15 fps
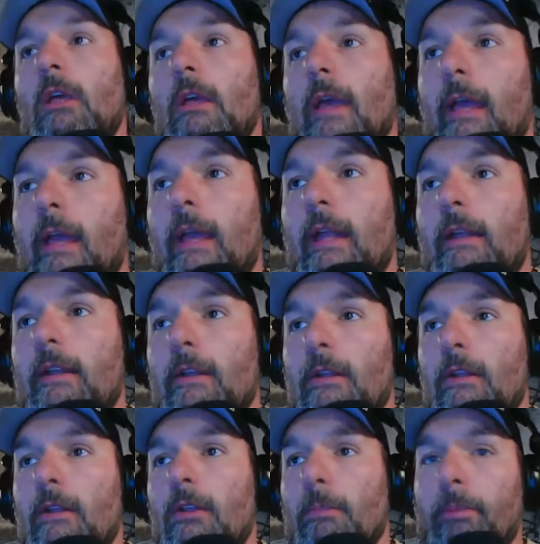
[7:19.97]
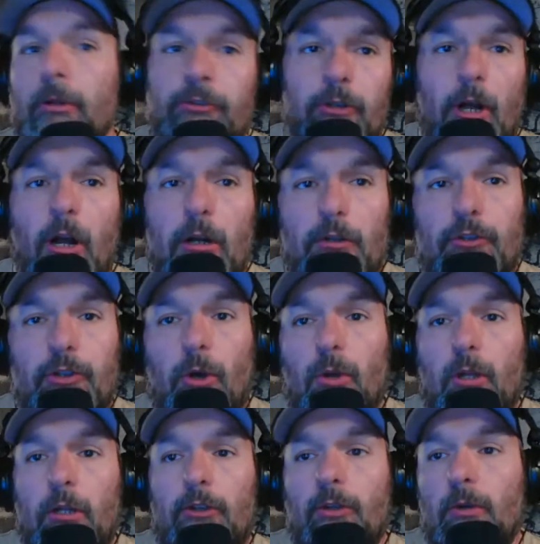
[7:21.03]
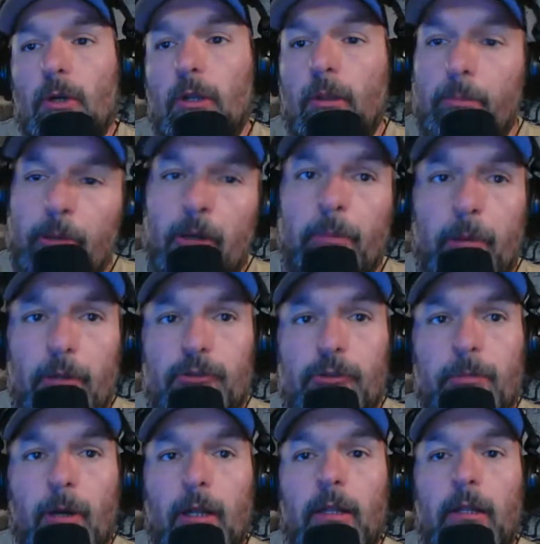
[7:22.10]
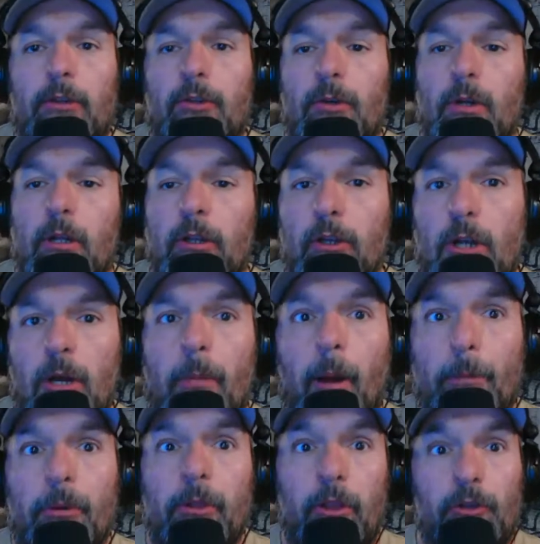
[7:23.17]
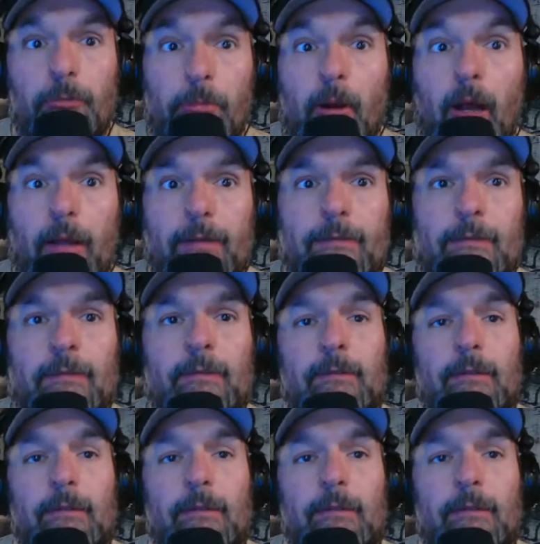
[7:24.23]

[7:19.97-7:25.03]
And you put your heart and soul into it. You put a bunch of money into it, and you come up with this price.